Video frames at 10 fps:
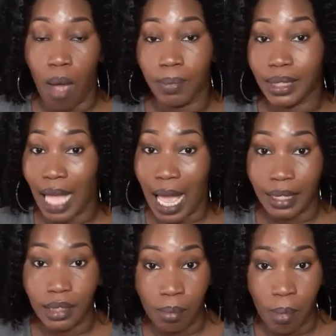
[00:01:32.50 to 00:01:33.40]

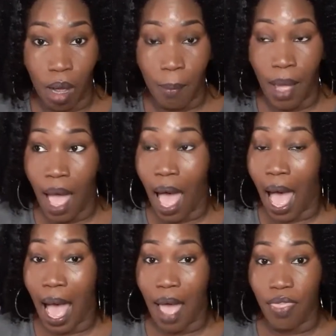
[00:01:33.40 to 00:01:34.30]
size them up,
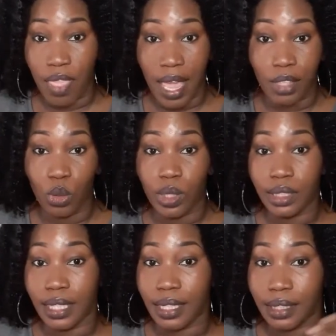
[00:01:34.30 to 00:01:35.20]
and then you can
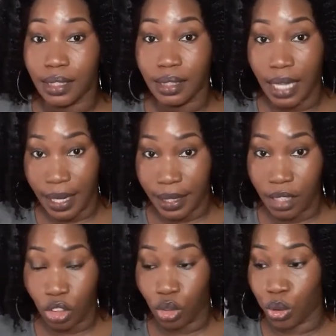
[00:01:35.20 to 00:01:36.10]
just take
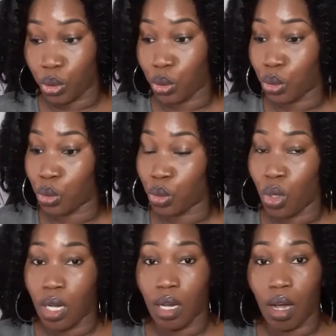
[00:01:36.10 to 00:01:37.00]
it to
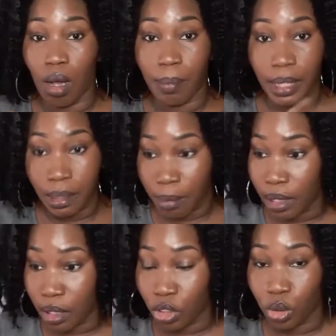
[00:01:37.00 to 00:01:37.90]

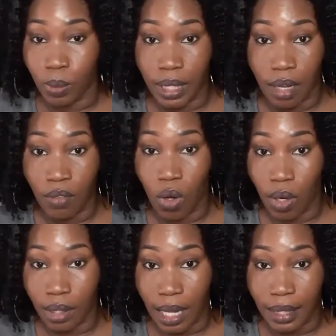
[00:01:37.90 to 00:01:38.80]
email it to whatever
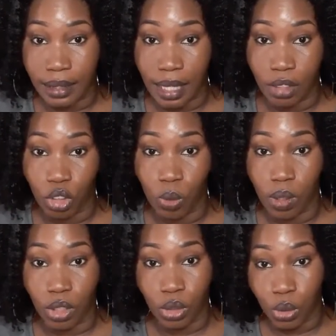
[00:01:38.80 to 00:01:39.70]
online site that you
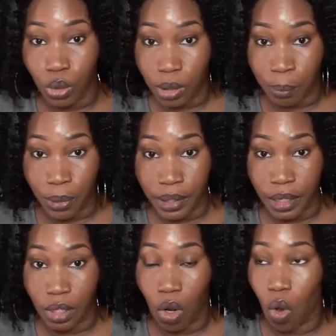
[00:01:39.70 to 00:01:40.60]
want to use to print
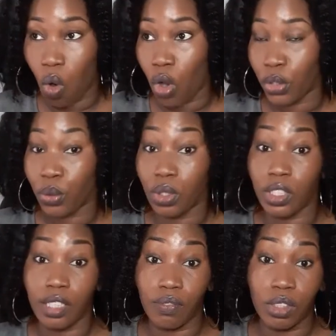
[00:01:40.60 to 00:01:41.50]
it. Or you can
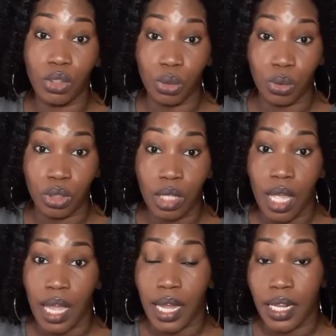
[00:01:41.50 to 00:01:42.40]
even use
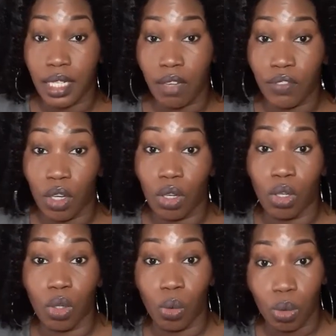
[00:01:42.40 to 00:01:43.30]
any of your
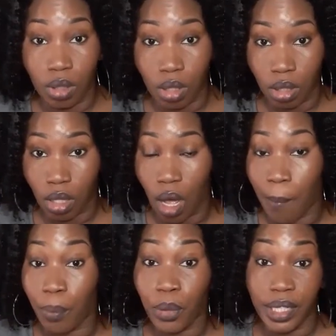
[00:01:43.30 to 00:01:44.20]
local
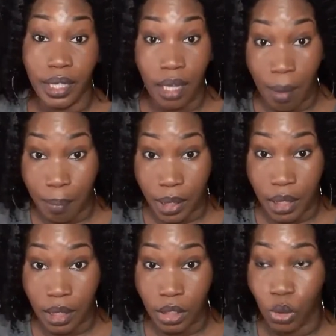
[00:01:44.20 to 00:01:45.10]
printing
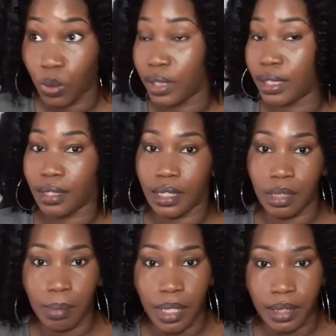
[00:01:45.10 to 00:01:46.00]
companies. You can just
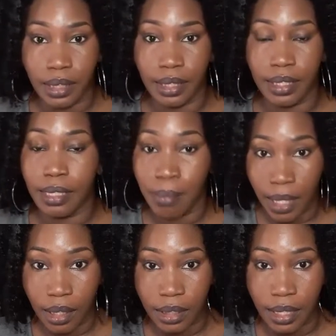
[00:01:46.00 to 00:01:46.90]
email
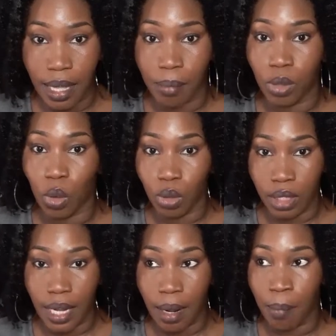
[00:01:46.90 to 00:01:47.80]
it to them, go to
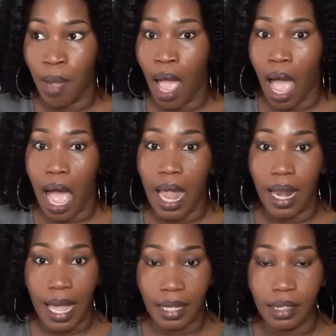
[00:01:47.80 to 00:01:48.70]
them,
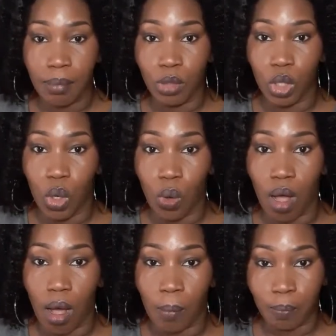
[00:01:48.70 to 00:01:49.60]
and let them
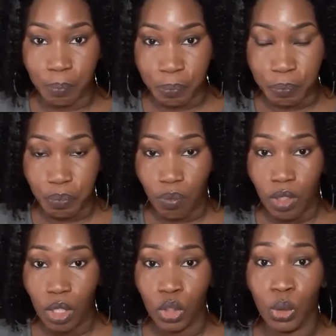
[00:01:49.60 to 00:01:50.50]
know
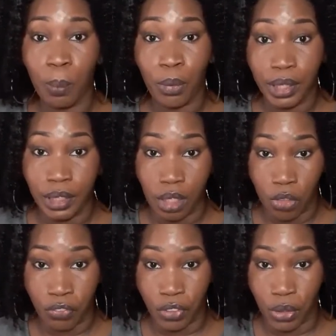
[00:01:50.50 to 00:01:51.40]
to print it
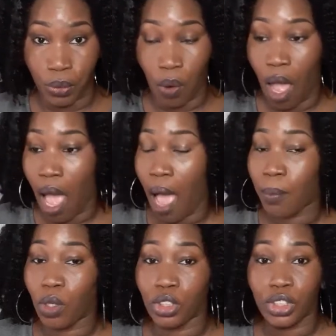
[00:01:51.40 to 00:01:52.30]
out for you. I'm
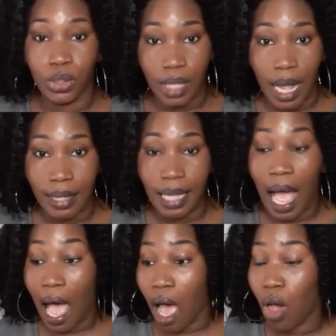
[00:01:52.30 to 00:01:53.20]
going to show you guys
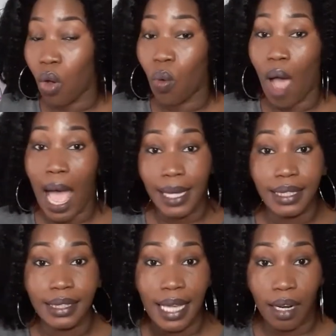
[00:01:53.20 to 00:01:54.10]
how I
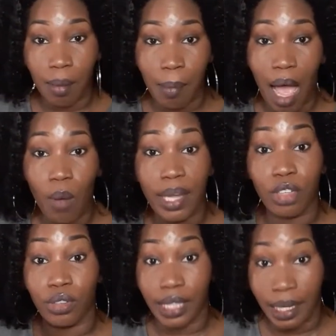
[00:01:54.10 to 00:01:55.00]
set up, how I
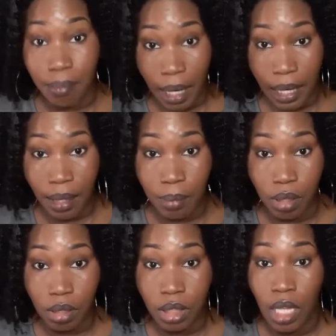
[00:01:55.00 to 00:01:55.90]
create my
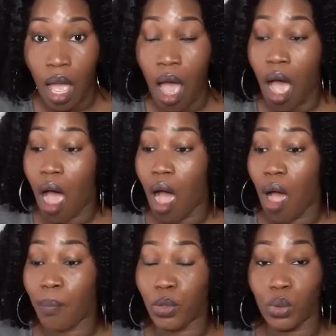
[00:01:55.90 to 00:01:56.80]
labels
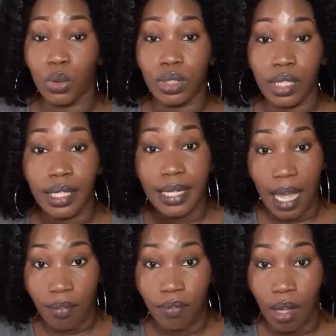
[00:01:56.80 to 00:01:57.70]
using
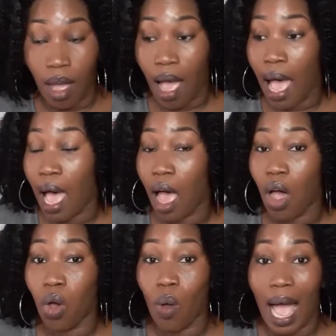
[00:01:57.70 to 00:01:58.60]
Canva,
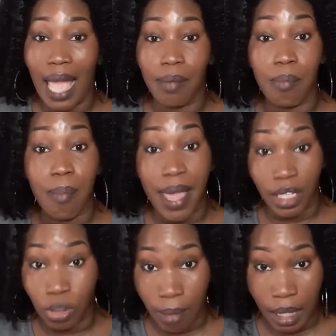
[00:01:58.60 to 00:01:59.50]
how I
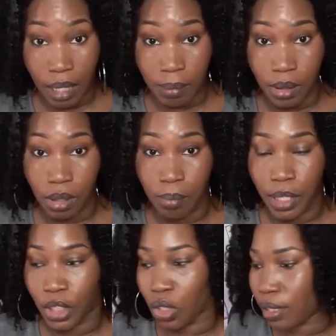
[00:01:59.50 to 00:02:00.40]
measure my labels to
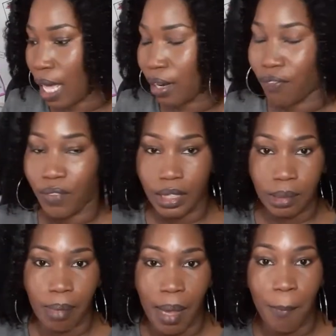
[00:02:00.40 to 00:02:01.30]
make sure that it
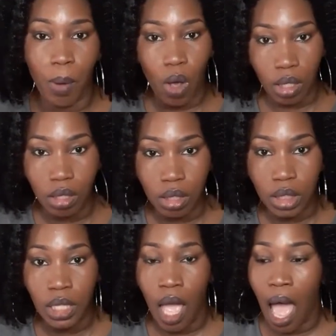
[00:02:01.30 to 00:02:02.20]
fits my
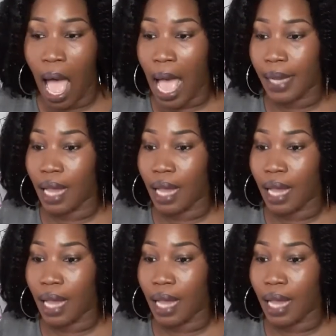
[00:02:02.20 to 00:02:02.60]
bottles, and